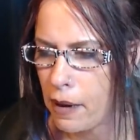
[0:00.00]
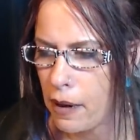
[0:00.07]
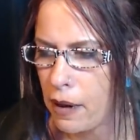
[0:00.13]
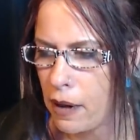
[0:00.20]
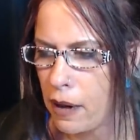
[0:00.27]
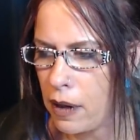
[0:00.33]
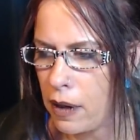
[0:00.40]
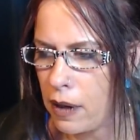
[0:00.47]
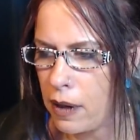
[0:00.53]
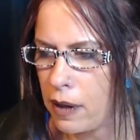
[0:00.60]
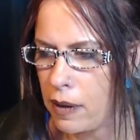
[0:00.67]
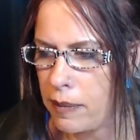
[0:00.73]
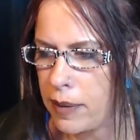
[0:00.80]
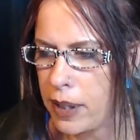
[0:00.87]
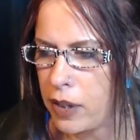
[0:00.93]

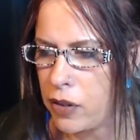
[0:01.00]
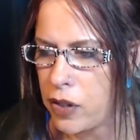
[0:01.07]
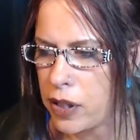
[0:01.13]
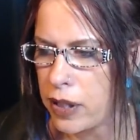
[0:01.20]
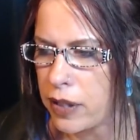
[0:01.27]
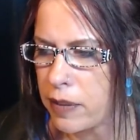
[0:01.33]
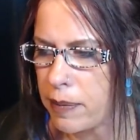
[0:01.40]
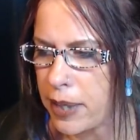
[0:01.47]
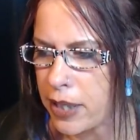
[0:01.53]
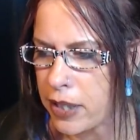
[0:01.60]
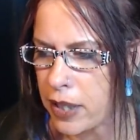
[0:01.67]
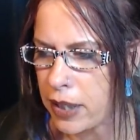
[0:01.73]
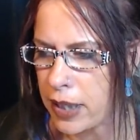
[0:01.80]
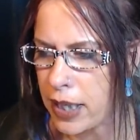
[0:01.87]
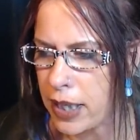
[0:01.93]
Um, they usually smash
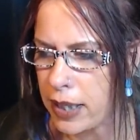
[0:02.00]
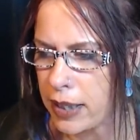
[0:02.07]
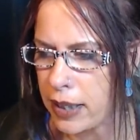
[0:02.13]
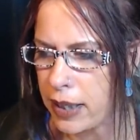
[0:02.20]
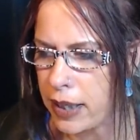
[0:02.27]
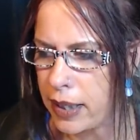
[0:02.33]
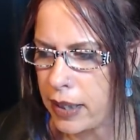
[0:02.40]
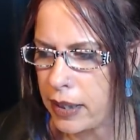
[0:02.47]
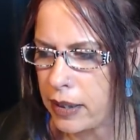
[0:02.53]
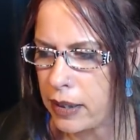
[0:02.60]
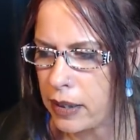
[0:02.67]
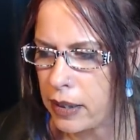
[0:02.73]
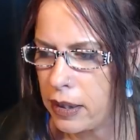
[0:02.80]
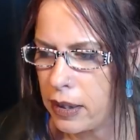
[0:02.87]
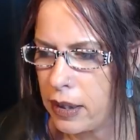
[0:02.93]
out the headlight.
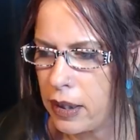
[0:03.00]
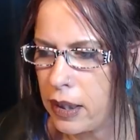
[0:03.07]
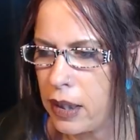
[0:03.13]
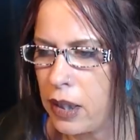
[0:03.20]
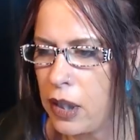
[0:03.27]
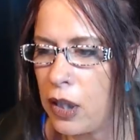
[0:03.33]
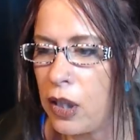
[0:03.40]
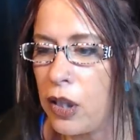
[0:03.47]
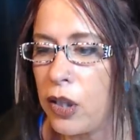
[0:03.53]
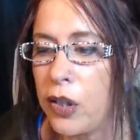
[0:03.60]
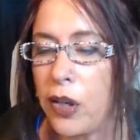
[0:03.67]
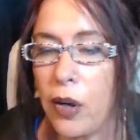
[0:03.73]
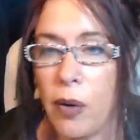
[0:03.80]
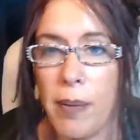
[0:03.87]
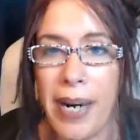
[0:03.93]

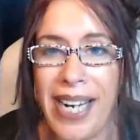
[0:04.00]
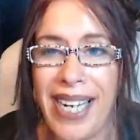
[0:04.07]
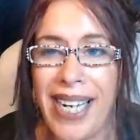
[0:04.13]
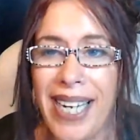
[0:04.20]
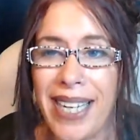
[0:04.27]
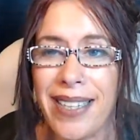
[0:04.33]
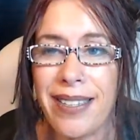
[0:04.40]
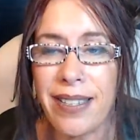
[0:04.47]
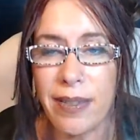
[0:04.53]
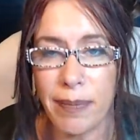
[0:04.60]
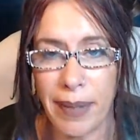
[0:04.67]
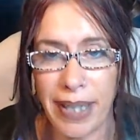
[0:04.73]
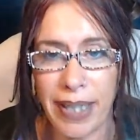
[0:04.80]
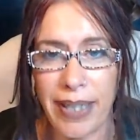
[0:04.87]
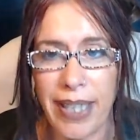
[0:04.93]
Yo, my ex,
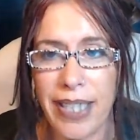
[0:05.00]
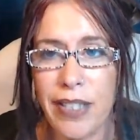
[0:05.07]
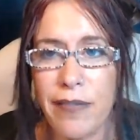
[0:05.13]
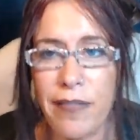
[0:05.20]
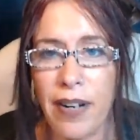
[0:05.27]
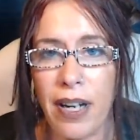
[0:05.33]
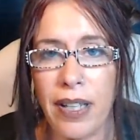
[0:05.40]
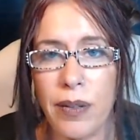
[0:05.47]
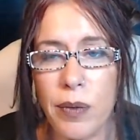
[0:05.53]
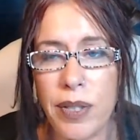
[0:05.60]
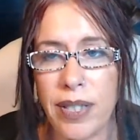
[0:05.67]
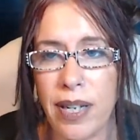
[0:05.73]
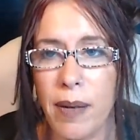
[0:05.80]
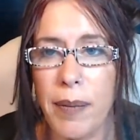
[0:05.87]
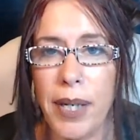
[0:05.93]
my kid's father was
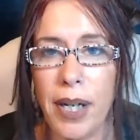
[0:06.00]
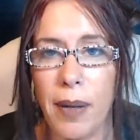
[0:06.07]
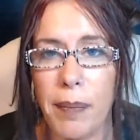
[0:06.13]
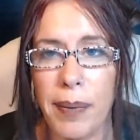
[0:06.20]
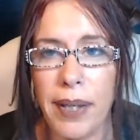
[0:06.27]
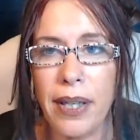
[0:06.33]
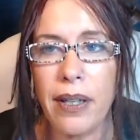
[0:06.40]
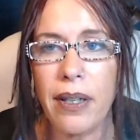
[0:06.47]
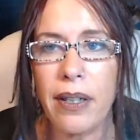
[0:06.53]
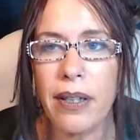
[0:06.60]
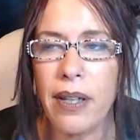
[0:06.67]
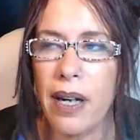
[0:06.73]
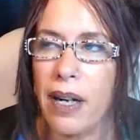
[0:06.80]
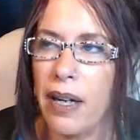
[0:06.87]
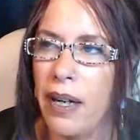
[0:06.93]
coming up here
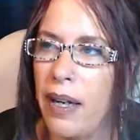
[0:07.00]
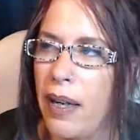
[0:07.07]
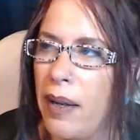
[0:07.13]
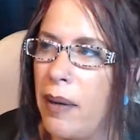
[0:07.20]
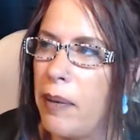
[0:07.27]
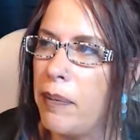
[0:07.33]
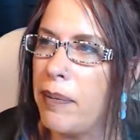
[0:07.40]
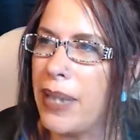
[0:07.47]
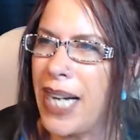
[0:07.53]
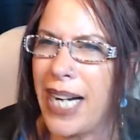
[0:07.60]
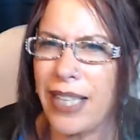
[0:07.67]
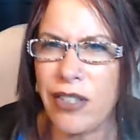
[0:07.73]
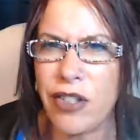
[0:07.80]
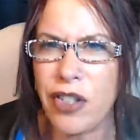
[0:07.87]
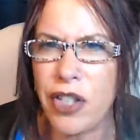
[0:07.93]
um
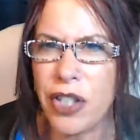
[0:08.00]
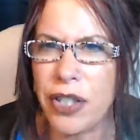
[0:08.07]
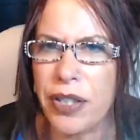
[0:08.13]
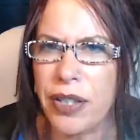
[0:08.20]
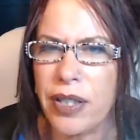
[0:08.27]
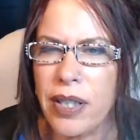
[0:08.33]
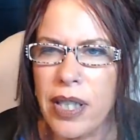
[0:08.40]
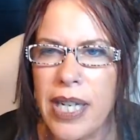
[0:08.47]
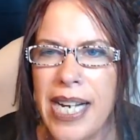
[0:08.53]
last year